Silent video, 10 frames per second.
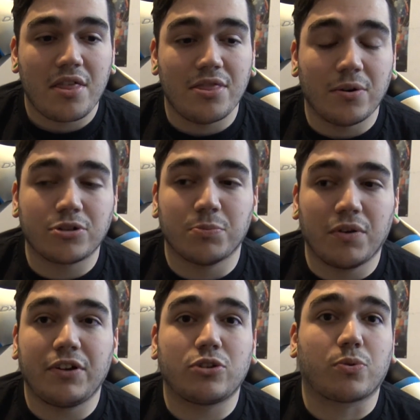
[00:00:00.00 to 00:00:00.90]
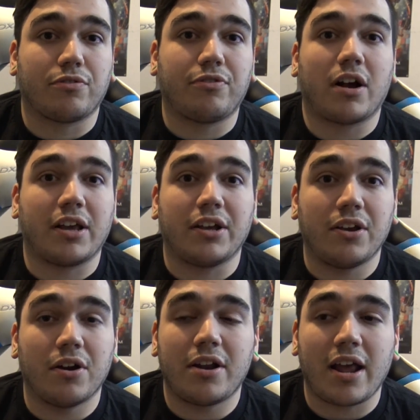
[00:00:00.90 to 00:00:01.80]
those movies were fucking
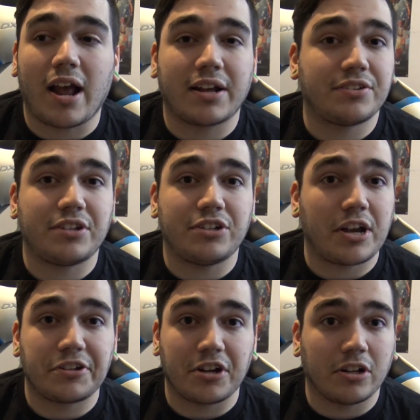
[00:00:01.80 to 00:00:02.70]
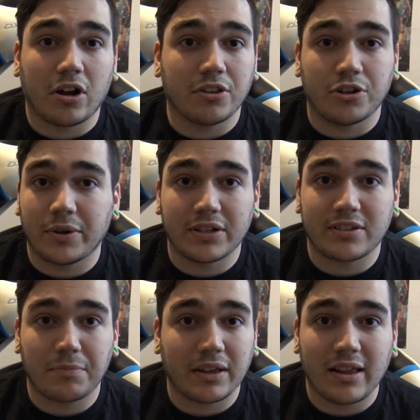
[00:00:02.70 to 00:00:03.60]
good, and I could see Jake Gyllenhaal doing
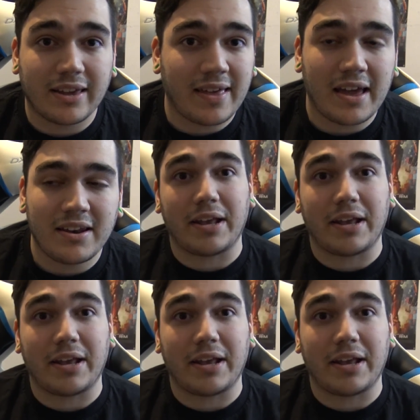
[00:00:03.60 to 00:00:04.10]
something like that.